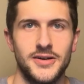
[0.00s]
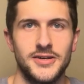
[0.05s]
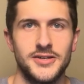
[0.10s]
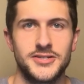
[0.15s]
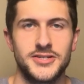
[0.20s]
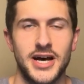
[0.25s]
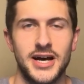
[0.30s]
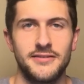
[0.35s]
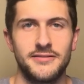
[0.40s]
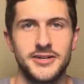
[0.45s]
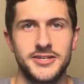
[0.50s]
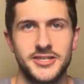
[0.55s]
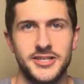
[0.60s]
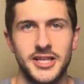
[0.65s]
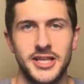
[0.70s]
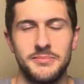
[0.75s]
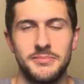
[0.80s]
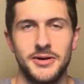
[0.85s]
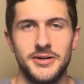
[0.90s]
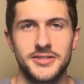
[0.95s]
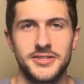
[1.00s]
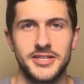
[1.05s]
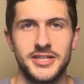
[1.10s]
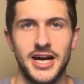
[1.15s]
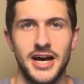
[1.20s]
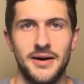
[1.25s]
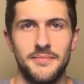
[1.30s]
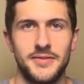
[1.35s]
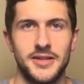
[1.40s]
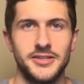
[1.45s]
So I recently built an
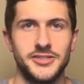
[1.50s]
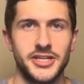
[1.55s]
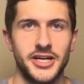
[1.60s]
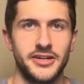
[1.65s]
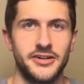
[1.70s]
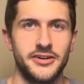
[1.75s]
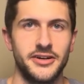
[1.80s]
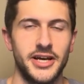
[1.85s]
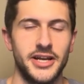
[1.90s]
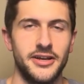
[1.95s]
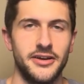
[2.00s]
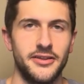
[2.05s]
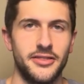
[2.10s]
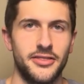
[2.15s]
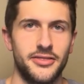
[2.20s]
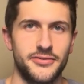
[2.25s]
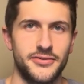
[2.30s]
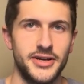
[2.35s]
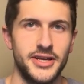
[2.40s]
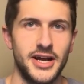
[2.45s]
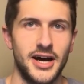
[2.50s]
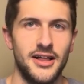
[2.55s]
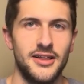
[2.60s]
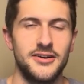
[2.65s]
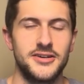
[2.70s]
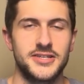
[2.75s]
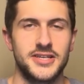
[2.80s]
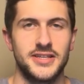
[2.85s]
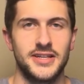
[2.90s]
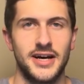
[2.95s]
app that generated
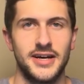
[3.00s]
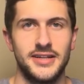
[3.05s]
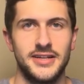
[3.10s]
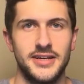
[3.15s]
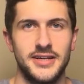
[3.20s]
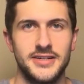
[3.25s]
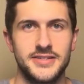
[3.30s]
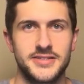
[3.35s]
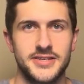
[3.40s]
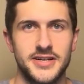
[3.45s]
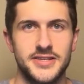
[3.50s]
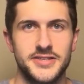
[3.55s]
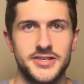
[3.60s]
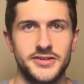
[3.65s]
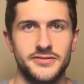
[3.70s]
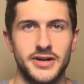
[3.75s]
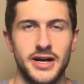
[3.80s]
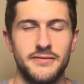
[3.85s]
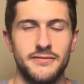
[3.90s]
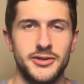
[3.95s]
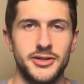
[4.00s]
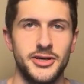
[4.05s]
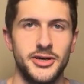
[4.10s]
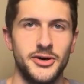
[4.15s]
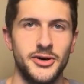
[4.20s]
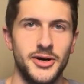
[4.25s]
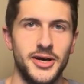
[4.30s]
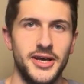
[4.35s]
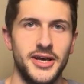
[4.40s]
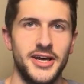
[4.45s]
$3.98 in
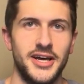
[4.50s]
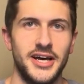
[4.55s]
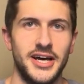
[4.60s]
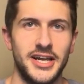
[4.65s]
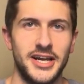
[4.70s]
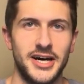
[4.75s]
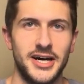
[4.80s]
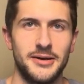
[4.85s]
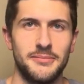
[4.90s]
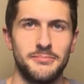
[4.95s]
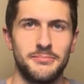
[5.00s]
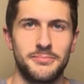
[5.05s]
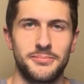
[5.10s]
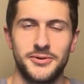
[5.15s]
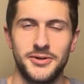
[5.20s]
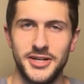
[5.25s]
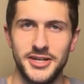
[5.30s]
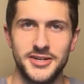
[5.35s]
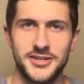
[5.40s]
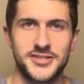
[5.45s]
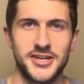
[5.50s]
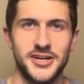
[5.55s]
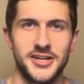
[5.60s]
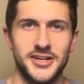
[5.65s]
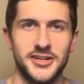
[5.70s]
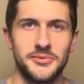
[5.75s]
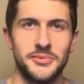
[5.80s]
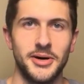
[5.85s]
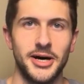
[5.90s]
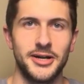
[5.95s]
revenue, and I'm pretty
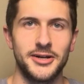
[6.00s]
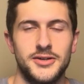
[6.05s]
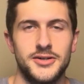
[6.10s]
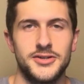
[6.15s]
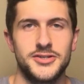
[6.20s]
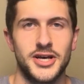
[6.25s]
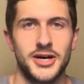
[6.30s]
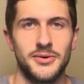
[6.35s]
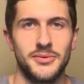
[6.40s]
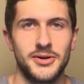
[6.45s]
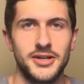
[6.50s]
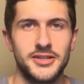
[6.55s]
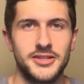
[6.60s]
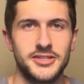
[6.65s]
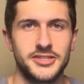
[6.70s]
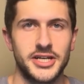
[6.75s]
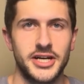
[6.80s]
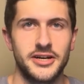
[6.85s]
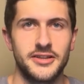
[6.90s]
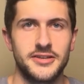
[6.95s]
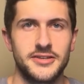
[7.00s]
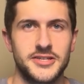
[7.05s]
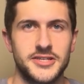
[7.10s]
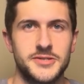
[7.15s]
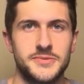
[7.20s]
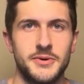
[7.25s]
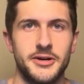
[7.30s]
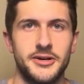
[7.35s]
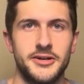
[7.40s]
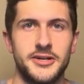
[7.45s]
excited about it. So I wanted to share this
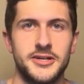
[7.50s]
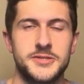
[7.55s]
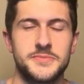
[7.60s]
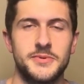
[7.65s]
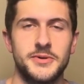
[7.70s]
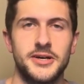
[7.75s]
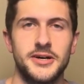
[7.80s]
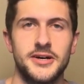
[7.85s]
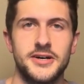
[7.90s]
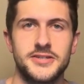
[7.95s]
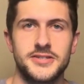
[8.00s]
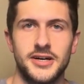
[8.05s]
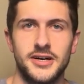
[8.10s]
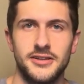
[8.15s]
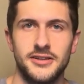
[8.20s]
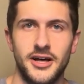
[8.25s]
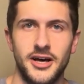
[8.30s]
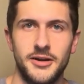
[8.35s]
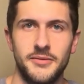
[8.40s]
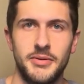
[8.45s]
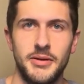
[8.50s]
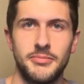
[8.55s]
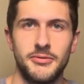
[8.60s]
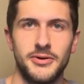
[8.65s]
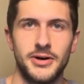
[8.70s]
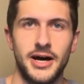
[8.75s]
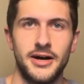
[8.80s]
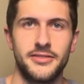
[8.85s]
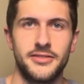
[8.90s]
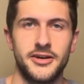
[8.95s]
experience because a lot of people
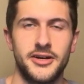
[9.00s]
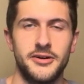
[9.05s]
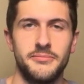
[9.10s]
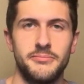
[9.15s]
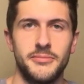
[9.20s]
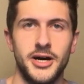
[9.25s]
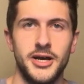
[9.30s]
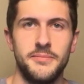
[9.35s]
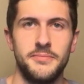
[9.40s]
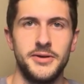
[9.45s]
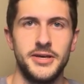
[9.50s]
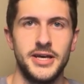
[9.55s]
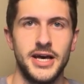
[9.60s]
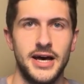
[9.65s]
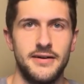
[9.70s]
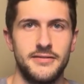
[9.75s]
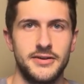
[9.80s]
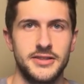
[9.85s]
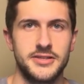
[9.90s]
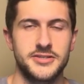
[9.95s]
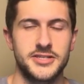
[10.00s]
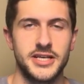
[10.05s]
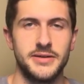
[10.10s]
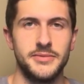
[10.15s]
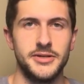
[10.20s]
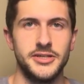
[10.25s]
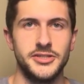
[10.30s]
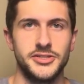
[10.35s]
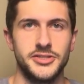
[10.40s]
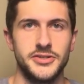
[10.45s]
out there might be having the same
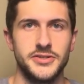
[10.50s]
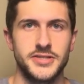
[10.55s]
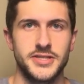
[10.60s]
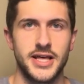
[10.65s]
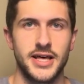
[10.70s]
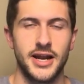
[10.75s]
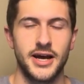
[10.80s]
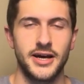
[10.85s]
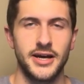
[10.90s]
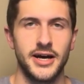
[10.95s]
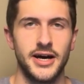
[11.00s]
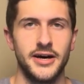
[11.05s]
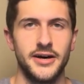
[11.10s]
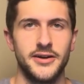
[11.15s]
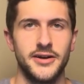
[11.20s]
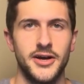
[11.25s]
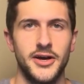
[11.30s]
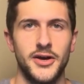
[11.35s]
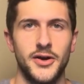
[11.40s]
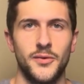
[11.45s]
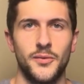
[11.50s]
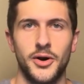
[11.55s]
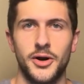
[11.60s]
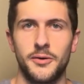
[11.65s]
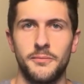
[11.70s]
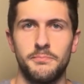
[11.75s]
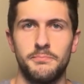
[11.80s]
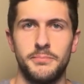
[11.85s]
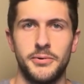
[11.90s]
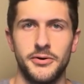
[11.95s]
issues that I had,
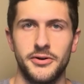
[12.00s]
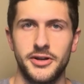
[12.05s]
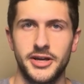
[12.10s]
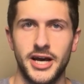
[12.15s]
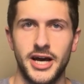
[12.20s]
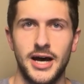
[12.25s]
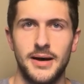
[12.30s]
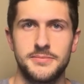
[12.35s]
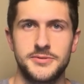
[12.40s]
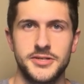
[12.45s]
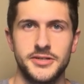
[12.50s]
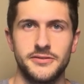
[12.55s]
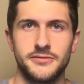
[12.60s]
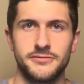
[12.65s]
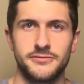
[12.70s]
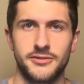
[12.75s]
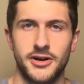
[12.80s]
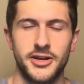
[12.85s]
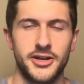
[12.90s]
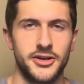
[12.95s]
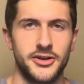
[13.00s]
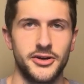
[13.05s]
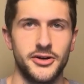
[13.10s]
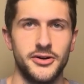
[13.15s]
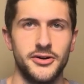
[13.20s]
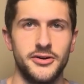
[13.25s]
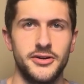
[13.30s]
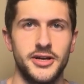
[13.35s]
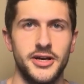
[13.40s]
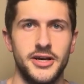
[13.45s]
where building apps and writing
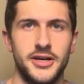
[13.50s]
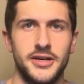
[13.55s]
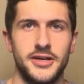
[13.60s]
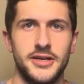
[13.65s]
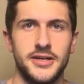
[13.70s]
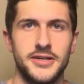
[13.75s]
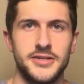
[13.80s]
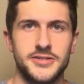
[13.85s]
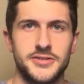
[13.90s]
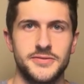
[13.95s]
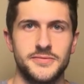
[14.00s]
code is